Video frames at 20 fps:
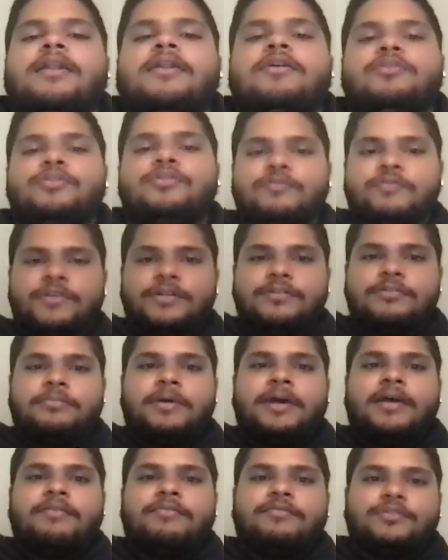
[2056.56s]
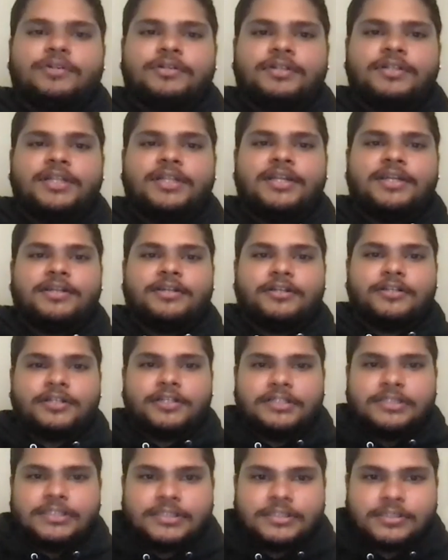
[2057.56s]
I know you feel bad for letting Kirk
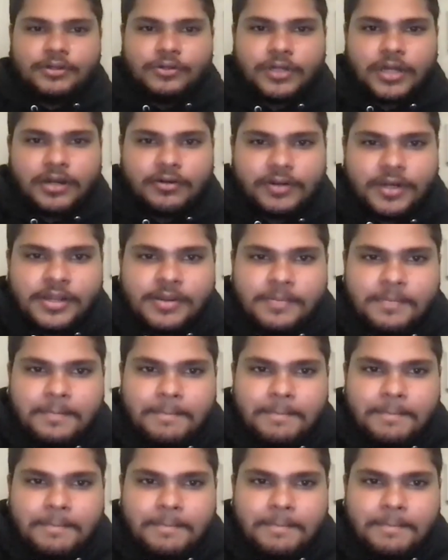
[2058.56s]
Cousins go now, right?